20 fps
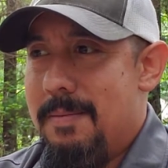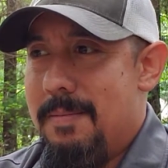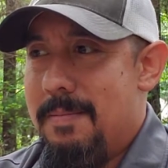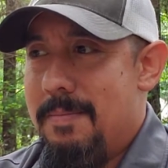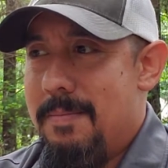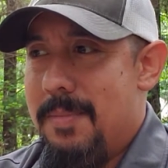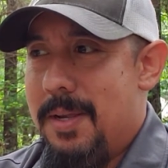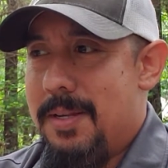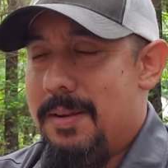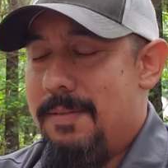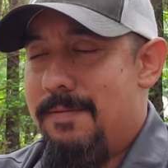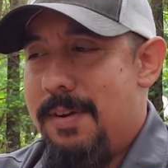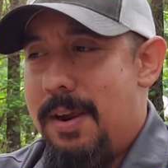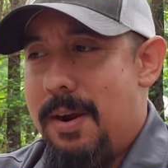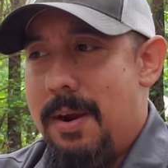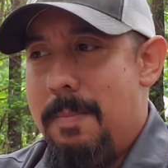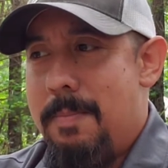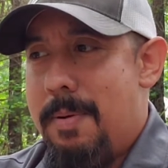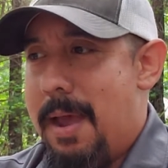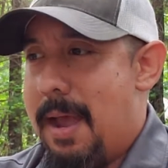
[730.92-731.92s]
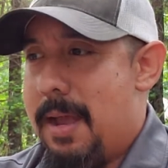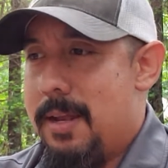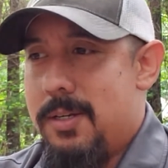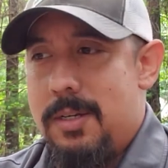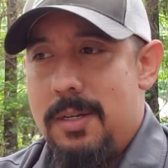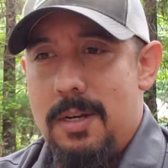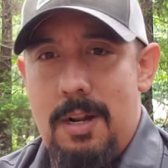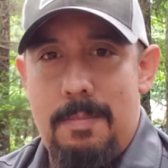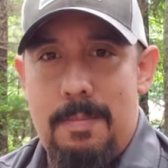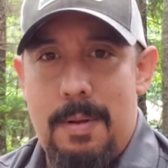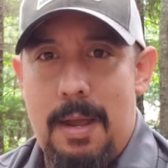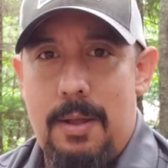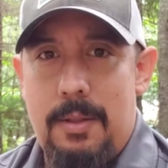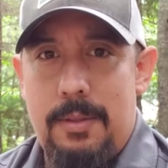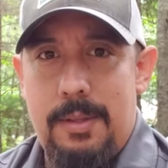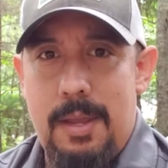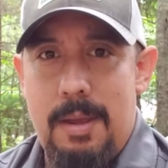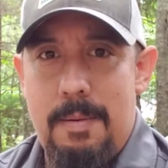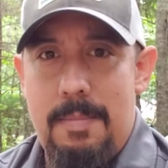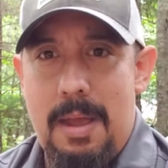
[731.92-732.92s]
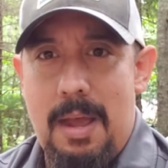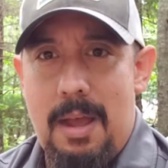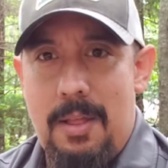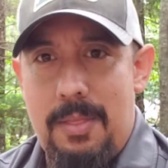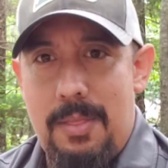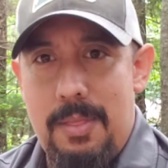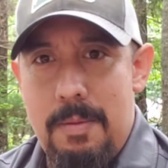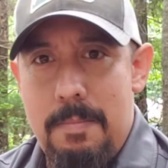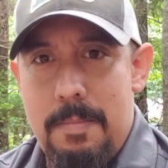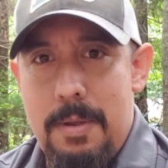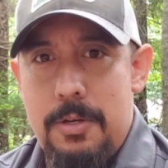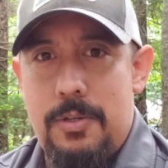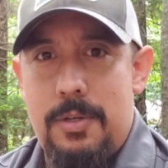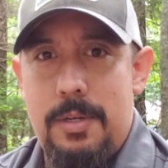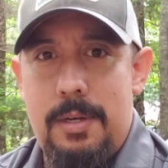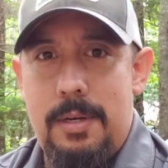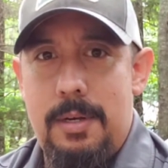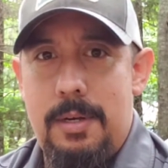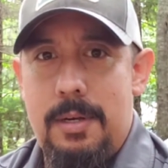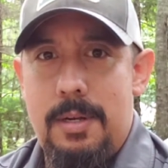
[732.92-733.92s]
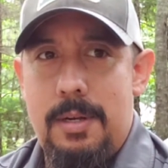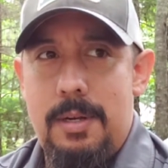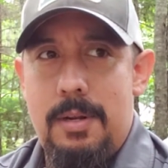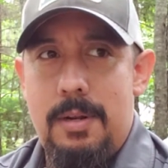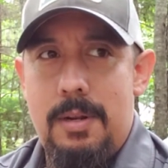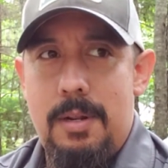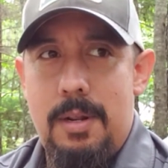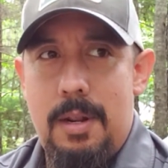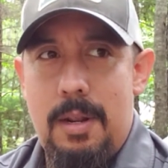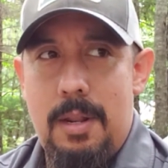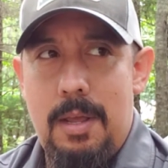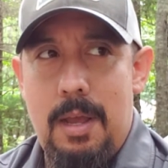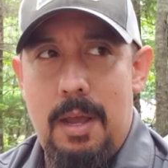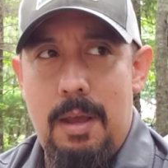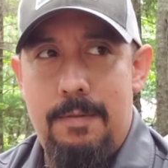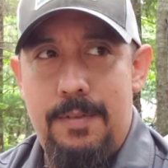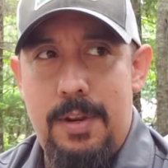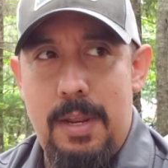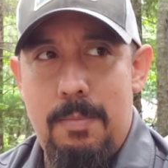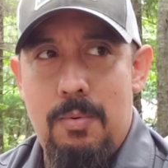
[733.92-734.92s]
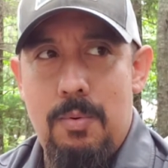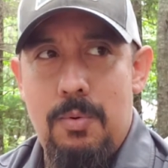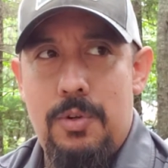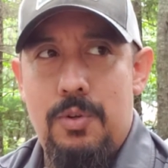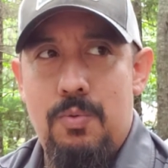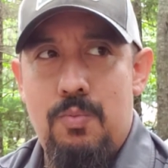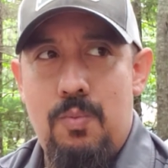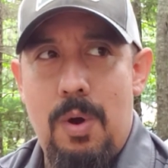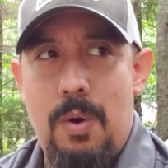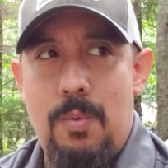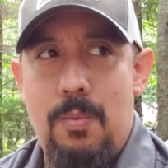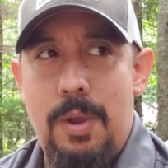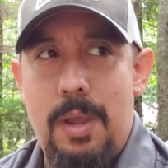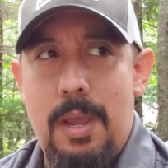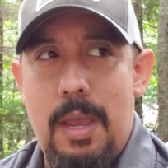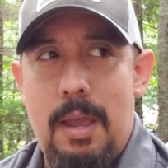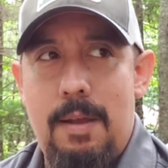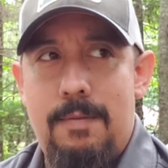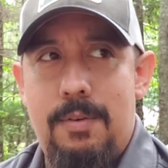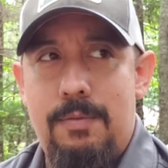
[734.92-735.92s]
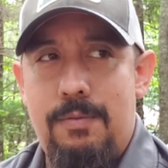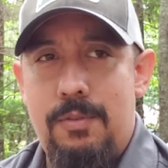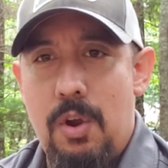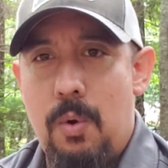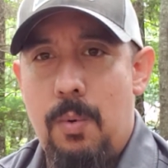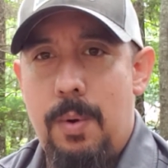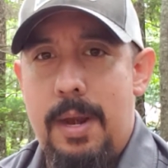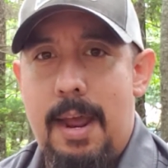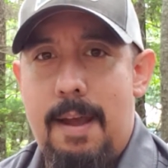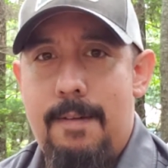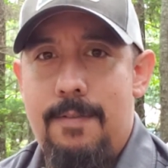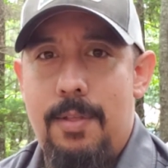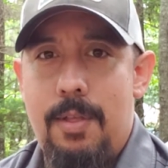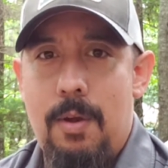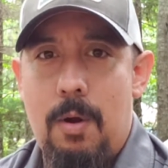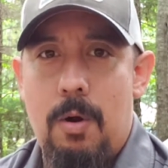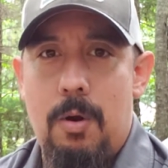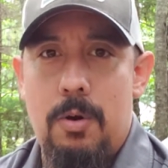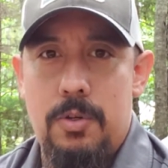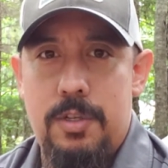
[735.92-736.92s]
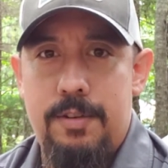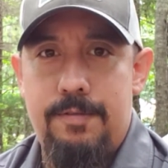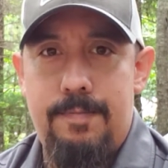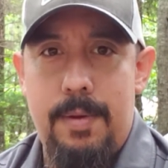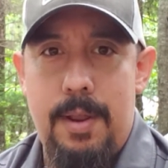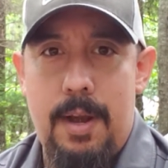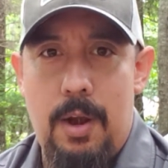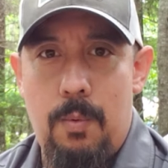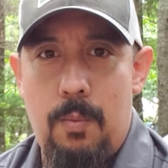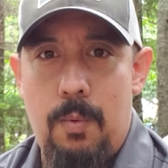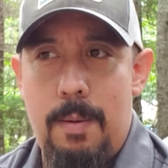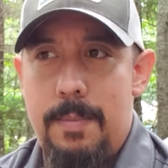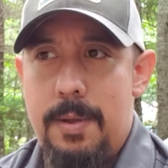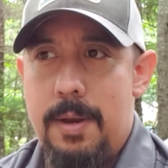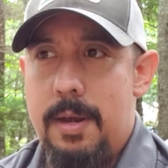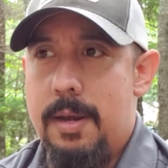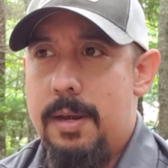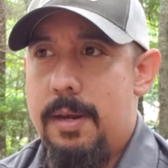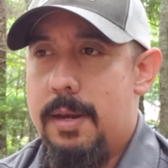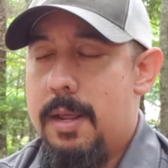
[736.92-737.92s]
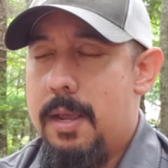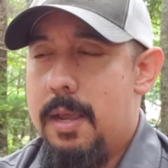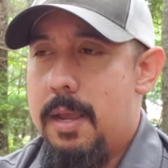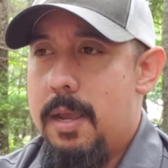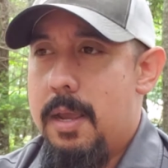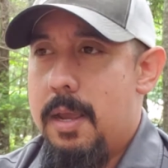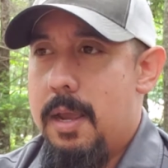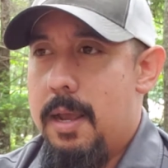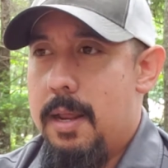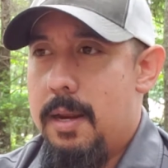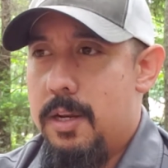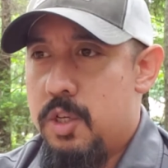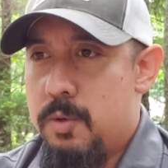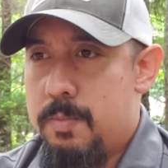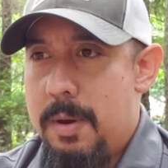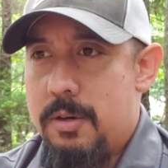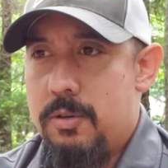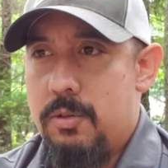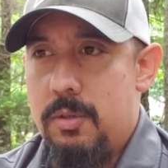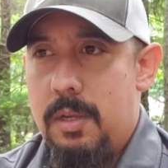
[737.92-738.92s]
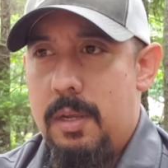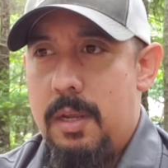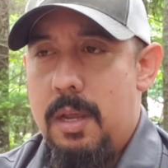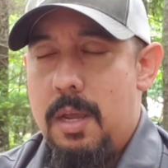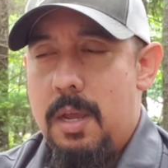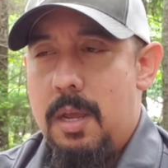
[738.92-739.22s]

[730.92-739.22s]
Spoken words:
because I'm very passionate about the mission of Deep Roots and what we have of going after the hearts of men and women, and especially